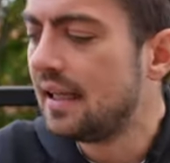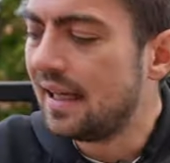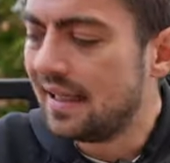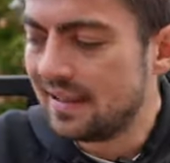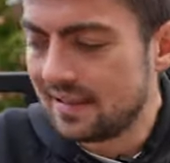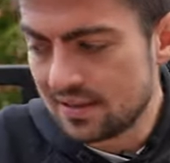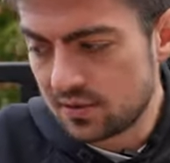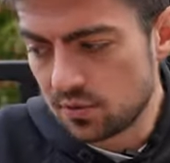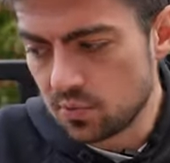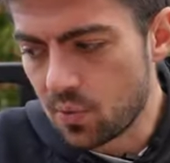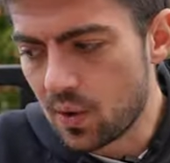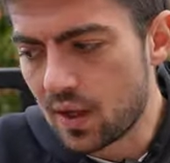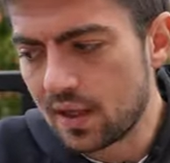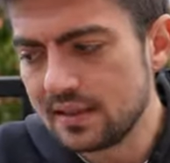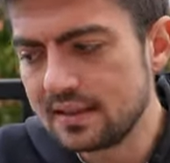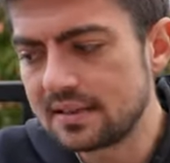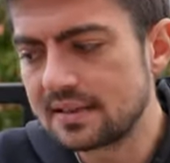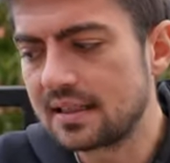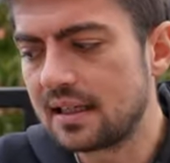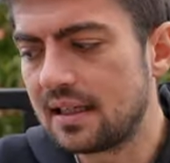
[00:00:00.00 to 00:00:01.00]
And there's a
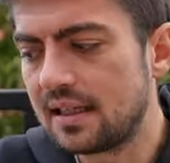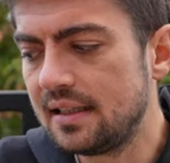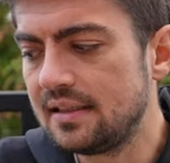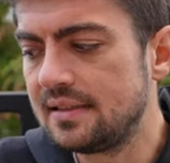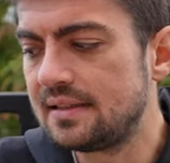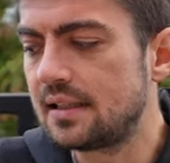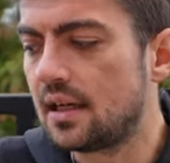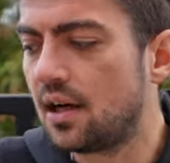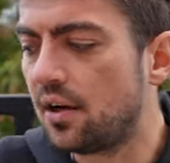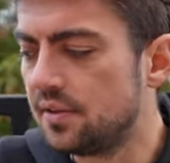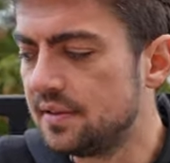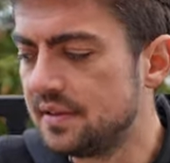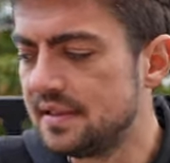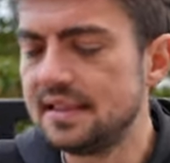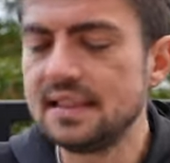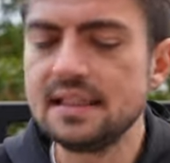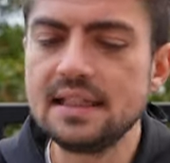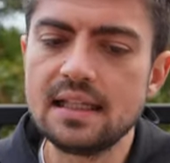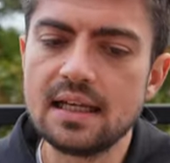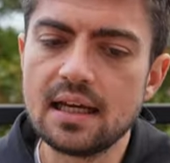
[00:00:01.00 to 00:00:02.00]
wide size on
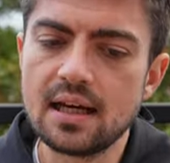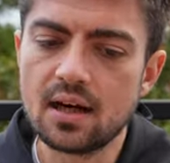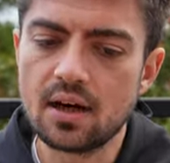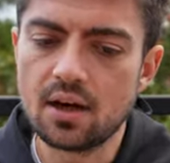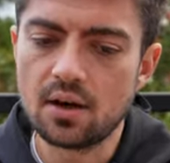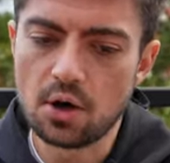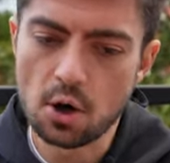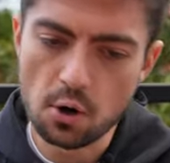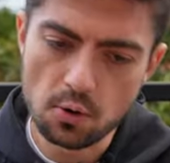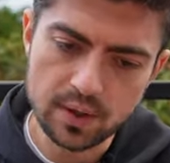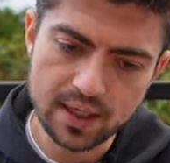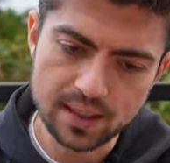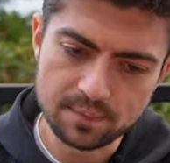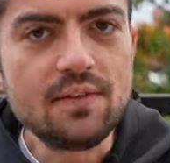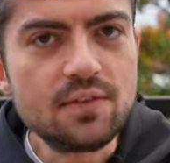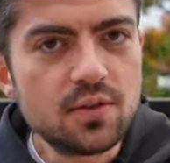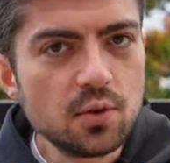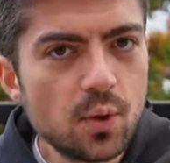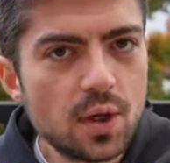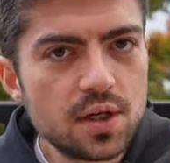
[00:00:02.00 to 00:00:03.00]
the Hoka.
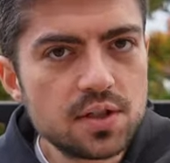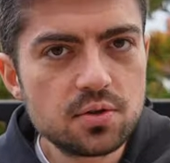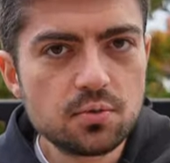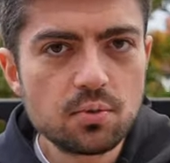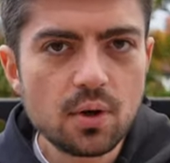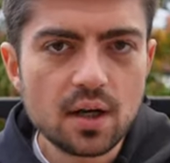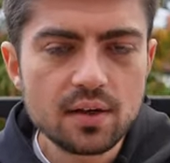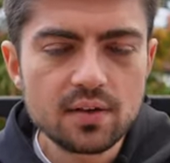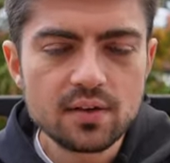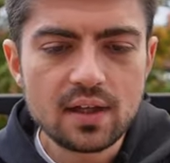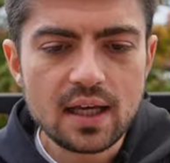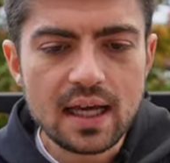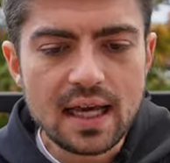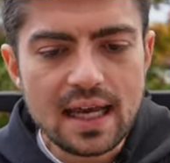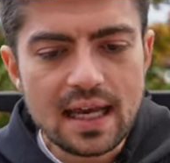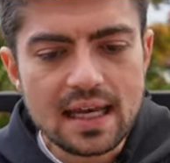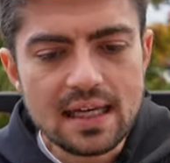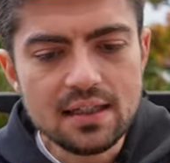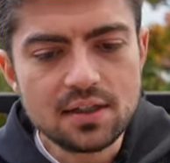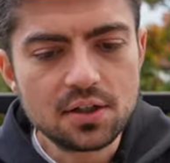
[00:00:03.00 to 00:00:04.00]
If you were to run
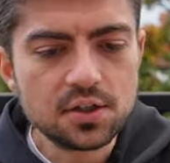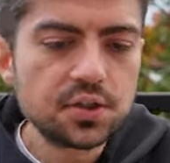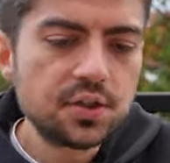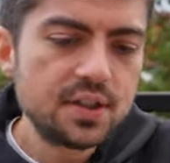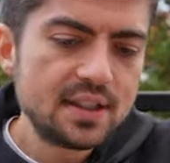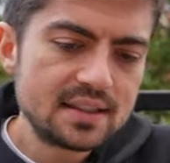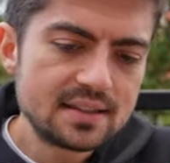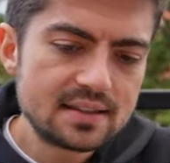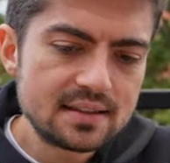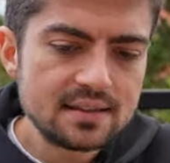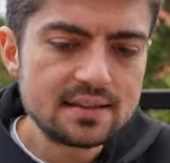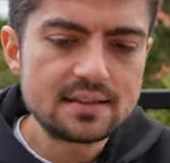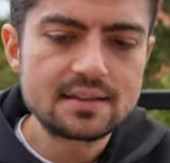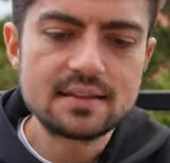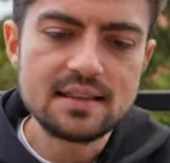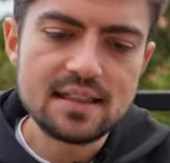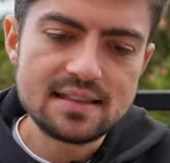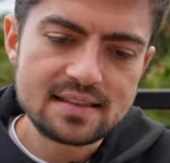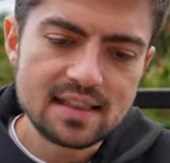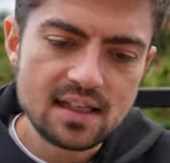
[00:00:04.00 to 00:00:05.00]
a longer
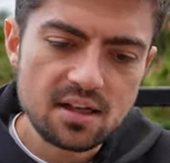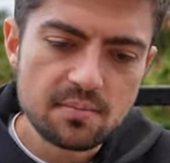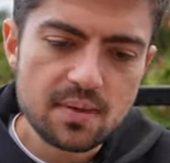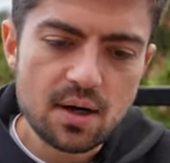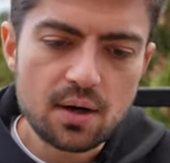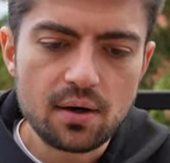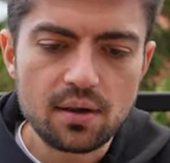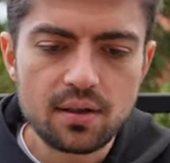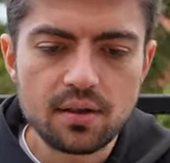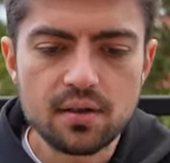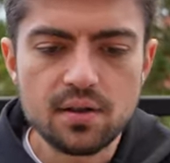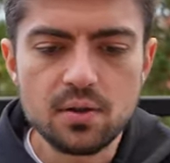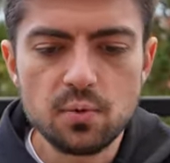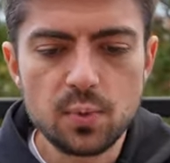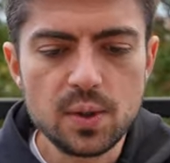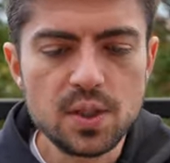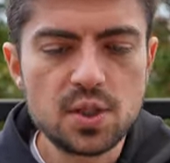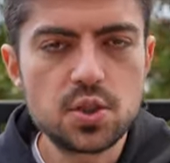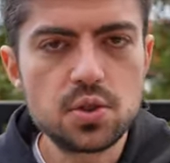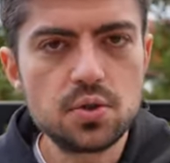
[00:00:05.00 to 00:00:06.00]
distance, let's say a
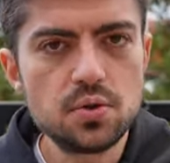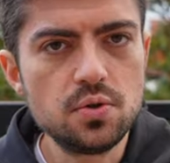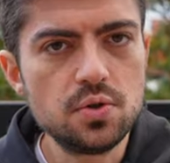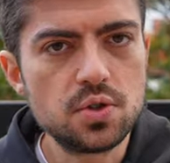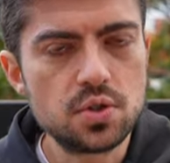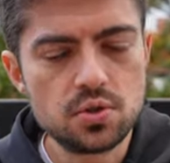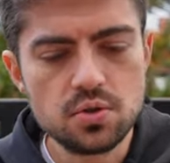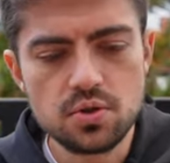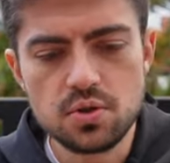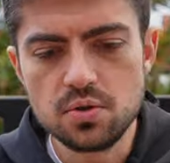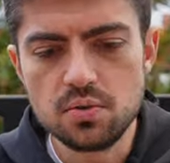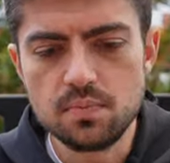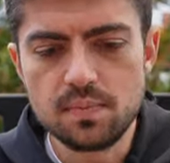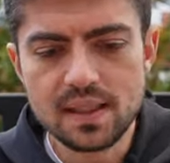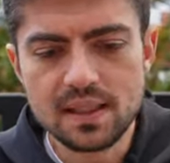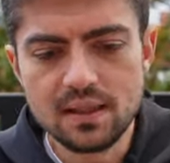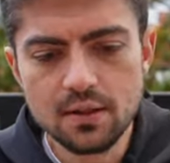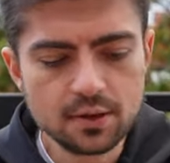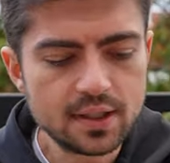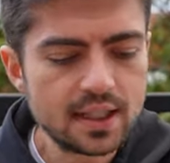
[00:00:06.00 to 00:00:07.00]
marathon, which shoe should you
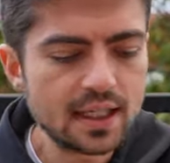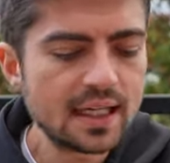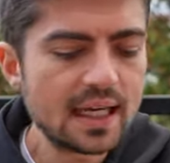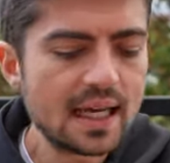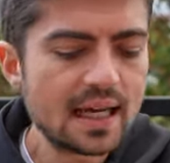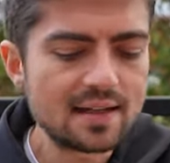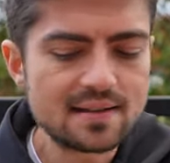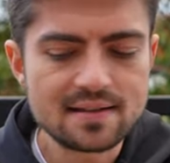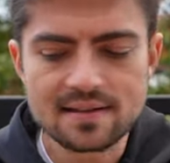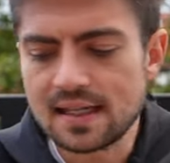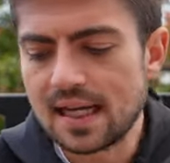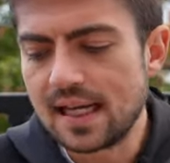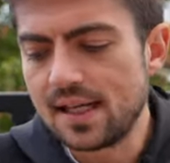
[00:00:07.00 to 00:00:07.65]
be looking at?